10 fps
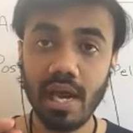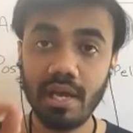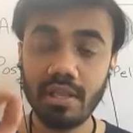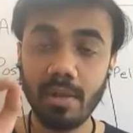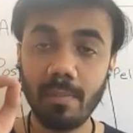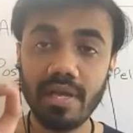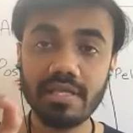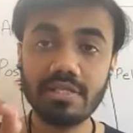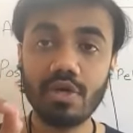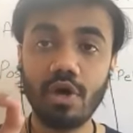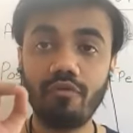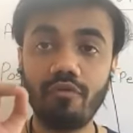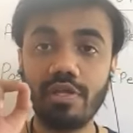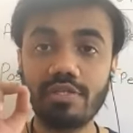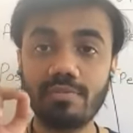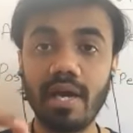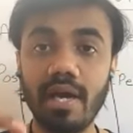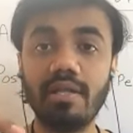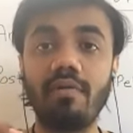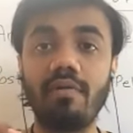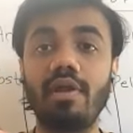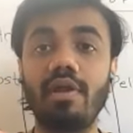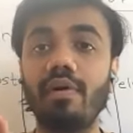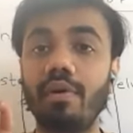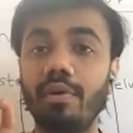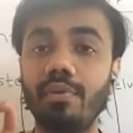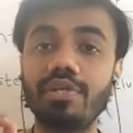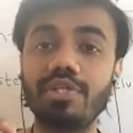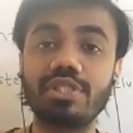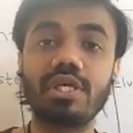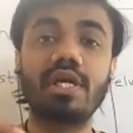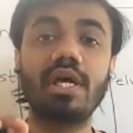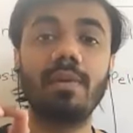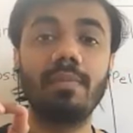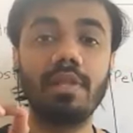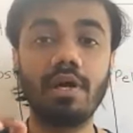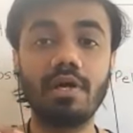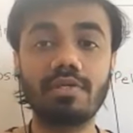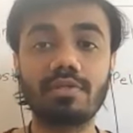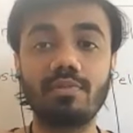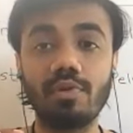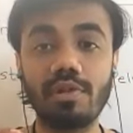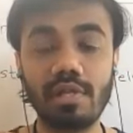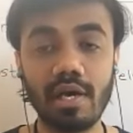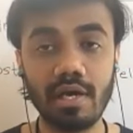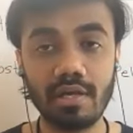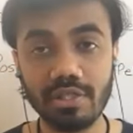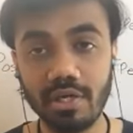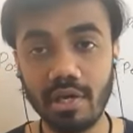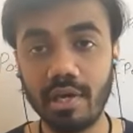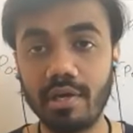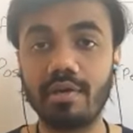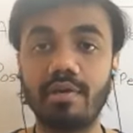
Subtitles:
at the base of the spine where your root chakra belongs, Mooladhara chakra.